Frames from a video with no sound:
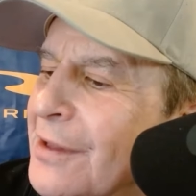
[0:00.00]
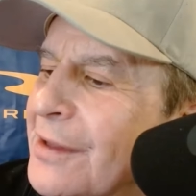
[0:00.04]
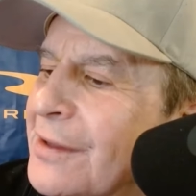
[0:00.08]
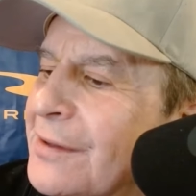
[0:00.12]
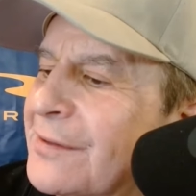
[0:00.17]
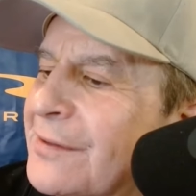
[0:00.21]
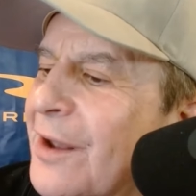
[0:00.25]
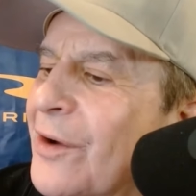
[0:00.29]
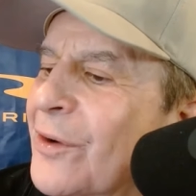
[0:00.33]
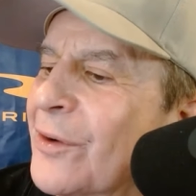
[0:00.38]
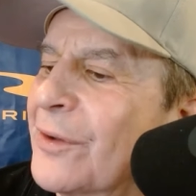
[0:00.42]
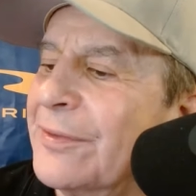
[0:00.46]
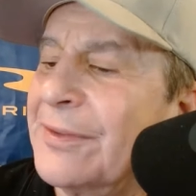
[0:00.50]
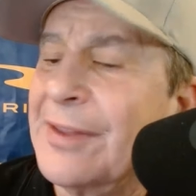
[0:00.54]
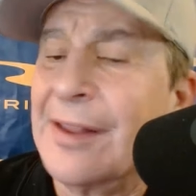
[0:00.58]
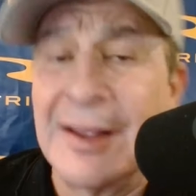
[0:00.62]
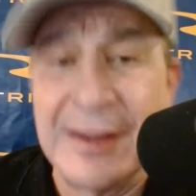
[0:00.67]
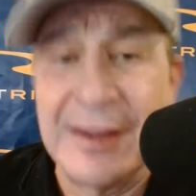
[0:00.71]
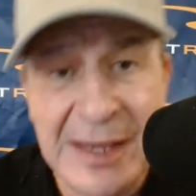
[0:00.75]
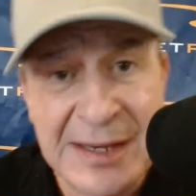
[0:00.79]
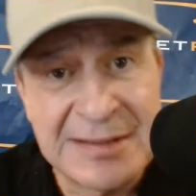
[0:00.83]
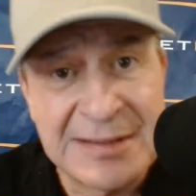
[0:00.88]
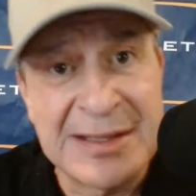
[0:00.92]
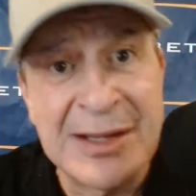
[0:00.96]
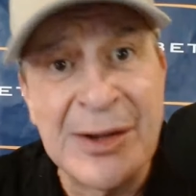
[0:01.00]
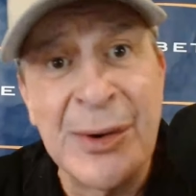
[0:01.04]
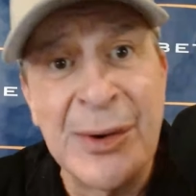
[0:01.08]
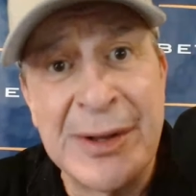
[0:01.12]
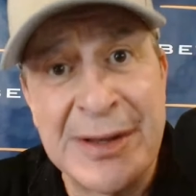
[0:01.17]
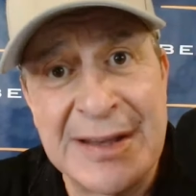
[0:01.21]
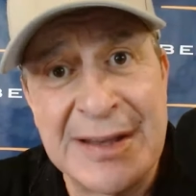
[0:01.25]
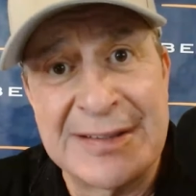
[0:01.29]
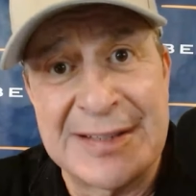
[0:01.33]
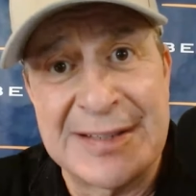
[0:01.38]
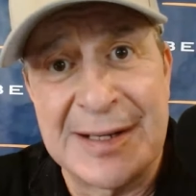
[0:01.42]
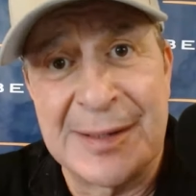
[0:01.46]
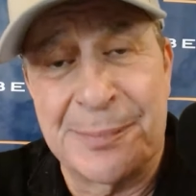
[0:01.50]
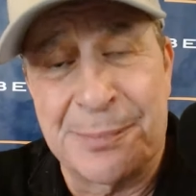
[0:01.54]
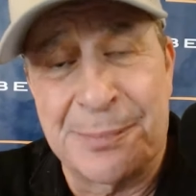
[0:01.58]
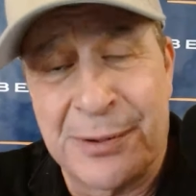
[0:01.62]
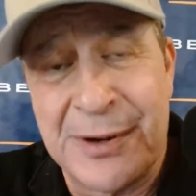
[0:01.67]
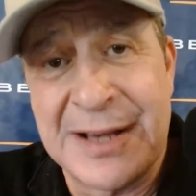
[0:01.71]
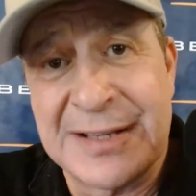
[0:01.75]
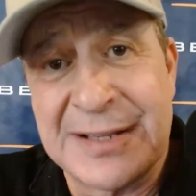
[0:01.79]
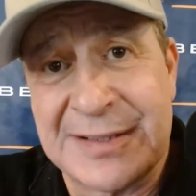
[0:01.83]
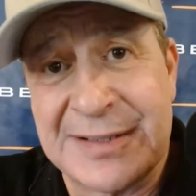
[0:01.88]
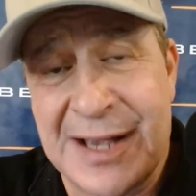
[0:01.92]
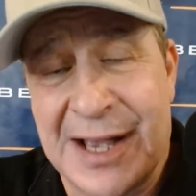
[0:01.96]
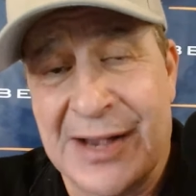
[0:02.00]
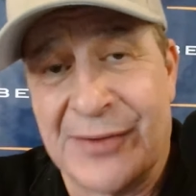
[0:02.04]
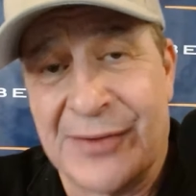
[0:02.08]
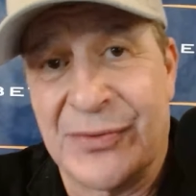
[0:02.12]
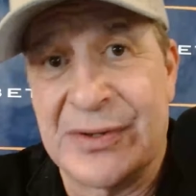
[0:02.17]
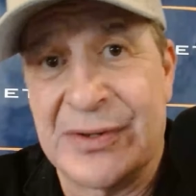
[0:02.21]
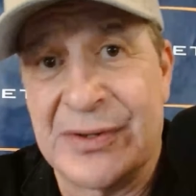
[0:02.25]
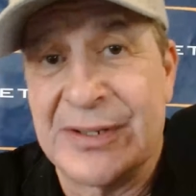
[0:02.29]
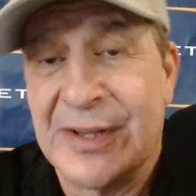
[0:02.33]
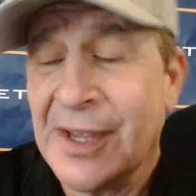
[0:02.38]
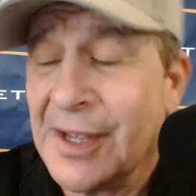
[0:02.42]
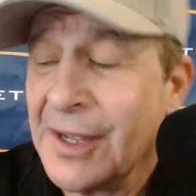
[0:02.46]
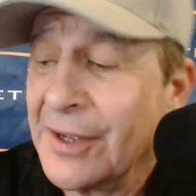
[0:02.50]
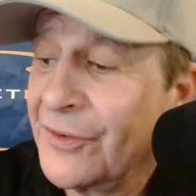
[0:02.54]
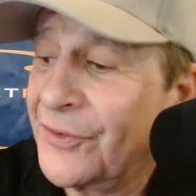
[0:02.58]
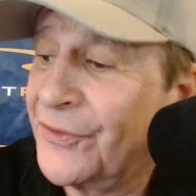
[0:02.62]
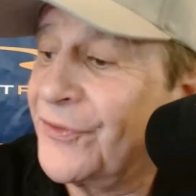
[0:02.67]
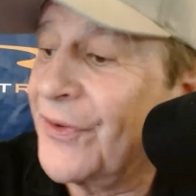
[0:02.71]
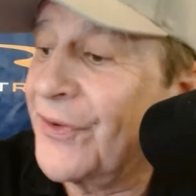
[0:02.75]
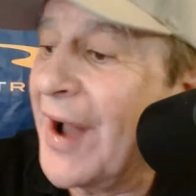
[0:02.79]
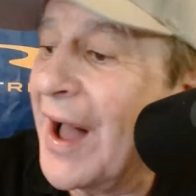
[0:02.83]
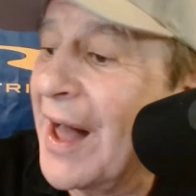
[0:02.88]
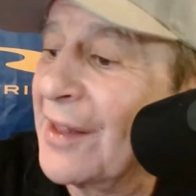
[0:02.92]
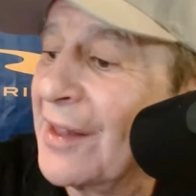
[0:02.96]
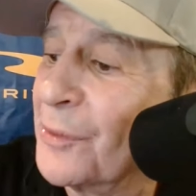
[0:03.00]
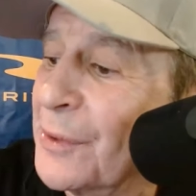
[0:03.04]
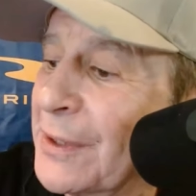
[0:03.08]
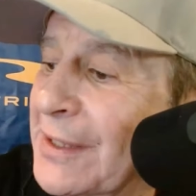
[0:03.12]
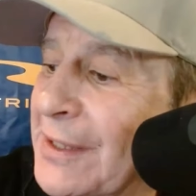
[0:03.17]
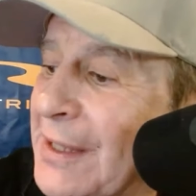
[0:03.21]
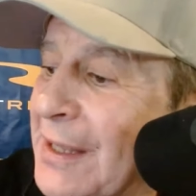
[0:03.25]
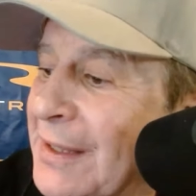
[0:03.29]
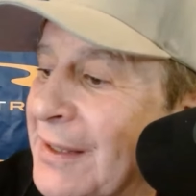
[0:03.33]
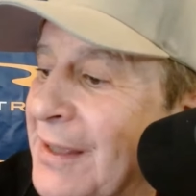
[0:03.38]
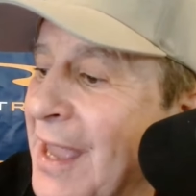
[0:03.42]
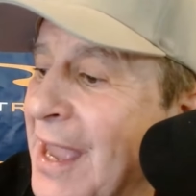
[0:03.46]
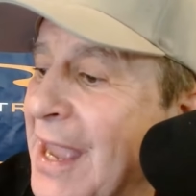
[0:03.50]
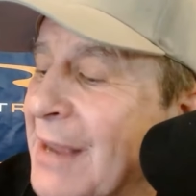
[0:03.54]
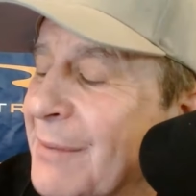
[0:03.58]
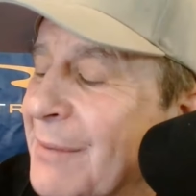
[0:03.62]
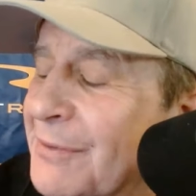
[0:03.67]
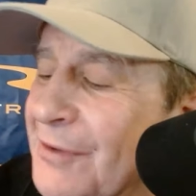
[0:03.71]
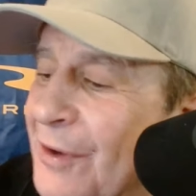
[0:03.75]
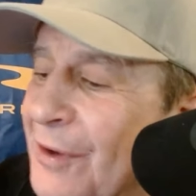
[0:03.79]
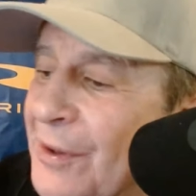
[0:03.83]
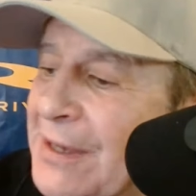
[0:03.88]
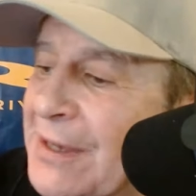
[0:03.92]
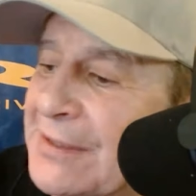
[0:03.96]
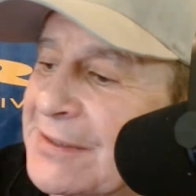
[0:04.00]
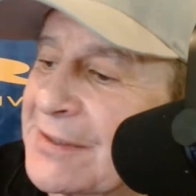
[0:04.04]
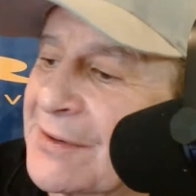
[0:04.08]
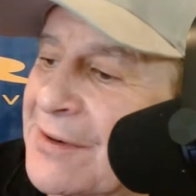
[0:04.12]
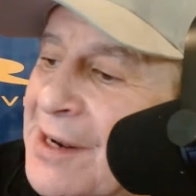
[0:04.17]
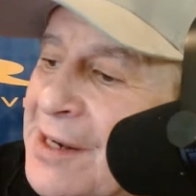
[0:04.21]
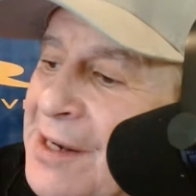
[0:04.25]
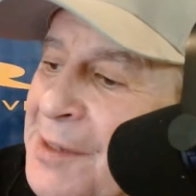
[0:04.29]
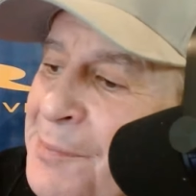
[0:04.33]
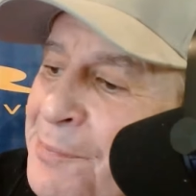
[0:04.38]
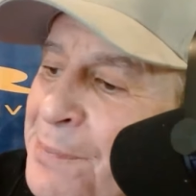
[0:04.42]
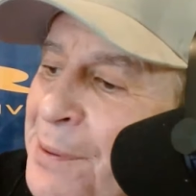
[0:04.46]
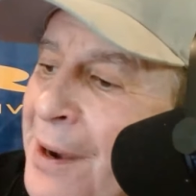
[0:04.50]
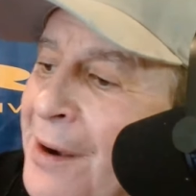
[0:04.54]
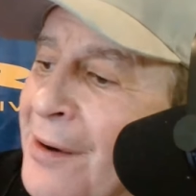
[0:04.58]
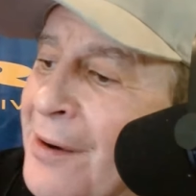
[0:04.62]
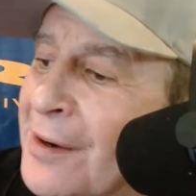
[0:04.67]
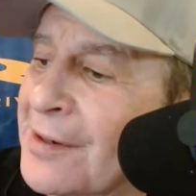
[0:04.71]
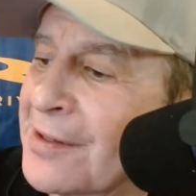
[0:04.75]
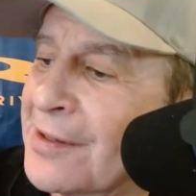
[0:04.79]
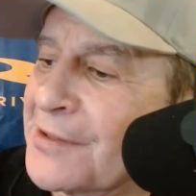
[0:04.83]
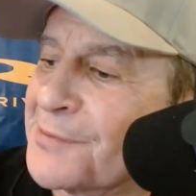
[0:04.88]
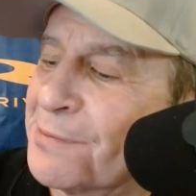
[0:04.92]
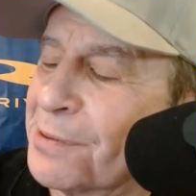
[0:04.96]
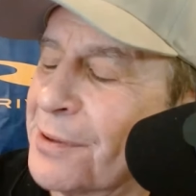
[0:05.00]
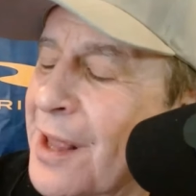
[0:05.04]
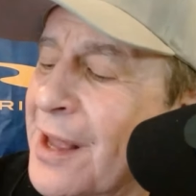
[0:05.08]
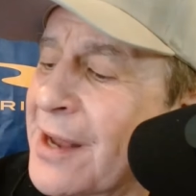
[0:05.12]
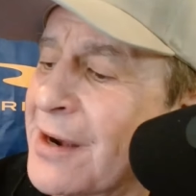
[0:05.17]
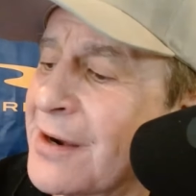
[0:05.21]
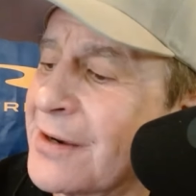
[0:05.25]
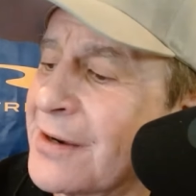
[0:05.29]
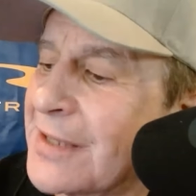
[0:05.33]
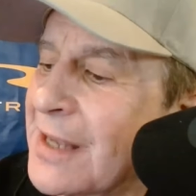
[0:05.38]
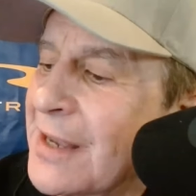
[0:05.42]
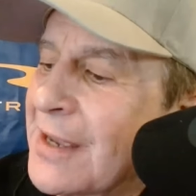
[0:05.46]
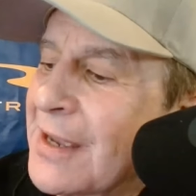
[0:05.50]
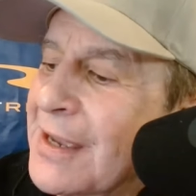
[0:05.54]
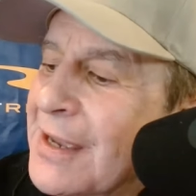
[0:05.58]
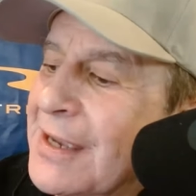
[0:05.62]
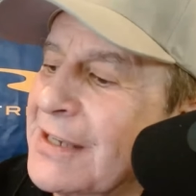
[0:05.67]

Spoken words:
So now he's doing this in a press conference following a game. So he's already buried his players.